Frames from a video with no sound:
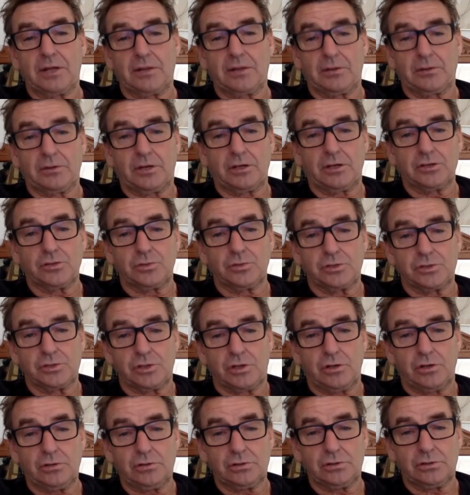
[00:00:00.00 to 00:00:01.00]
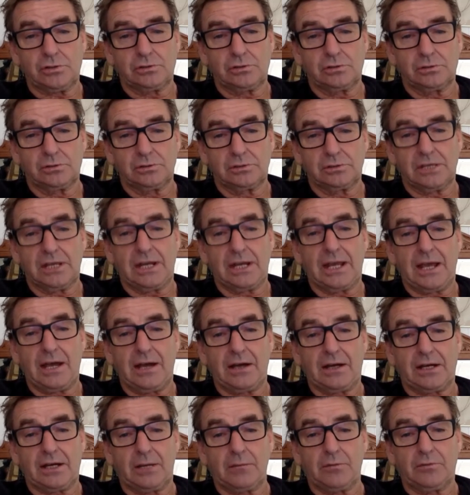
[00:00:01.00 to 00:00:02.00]
those results, that
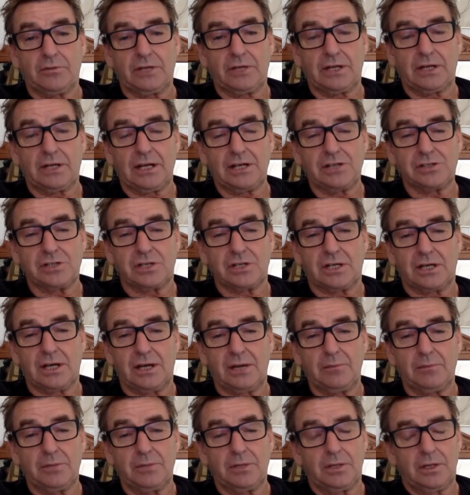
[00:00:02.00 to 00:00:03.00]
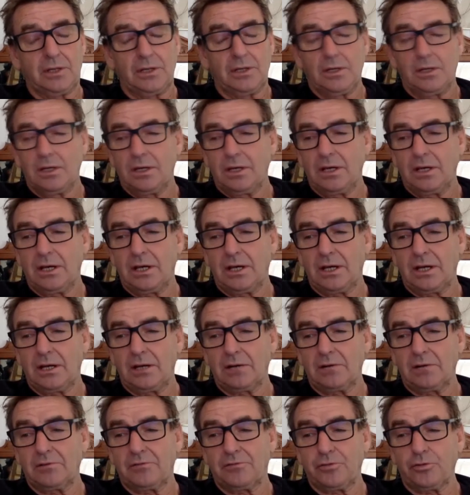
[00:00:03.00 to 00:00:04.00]
outcome of that Asian Cup,
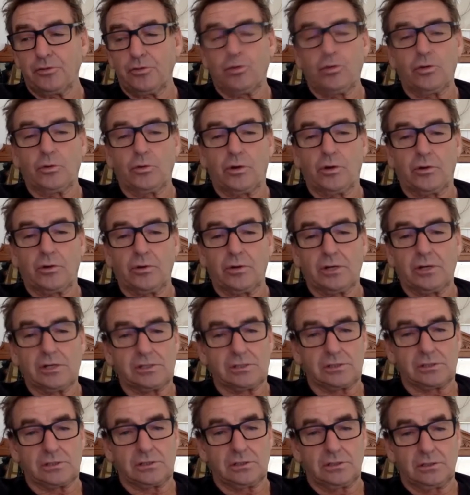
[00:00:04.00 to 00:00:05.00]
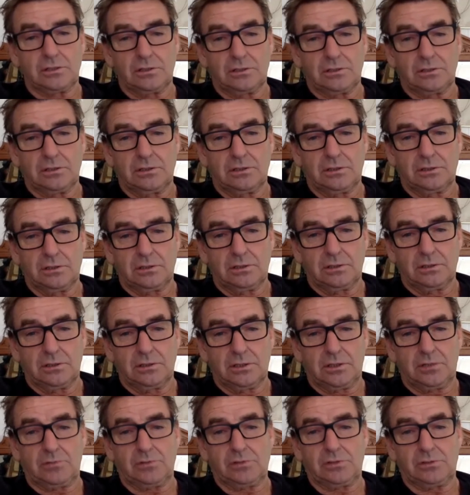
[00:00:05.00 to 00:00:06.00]
and for all the wrong reasons.
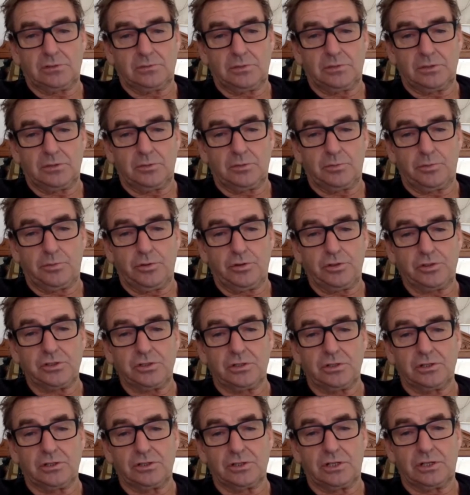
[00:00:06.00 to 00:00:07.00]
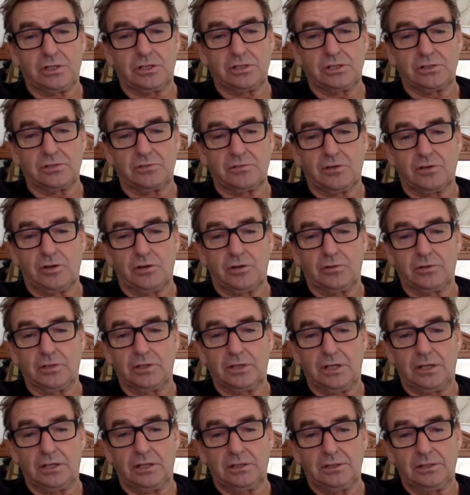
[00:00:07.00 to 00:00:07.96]
There were personal agendas involved in that.